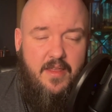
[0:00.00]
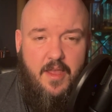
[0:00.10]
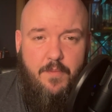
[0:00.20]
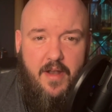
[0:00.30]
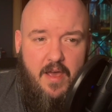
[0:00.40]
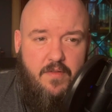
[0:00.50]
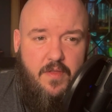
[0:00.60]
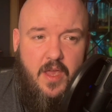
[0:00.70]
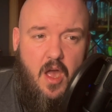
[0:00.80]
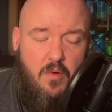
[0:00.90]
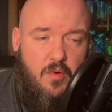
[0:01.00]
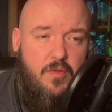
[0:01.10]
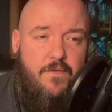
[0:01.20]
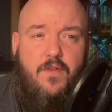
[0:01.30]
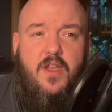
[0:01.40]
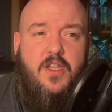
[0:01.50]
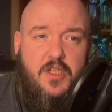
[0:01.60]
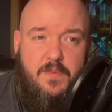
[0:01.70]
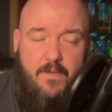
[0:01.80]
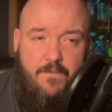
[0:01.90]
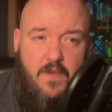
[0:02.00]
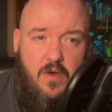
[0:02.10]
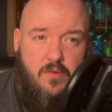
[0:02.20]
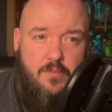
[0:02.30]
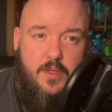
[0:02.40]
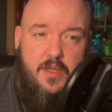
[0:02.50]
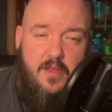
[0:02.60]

And they put out the thing, oh, all the footage has been filmed.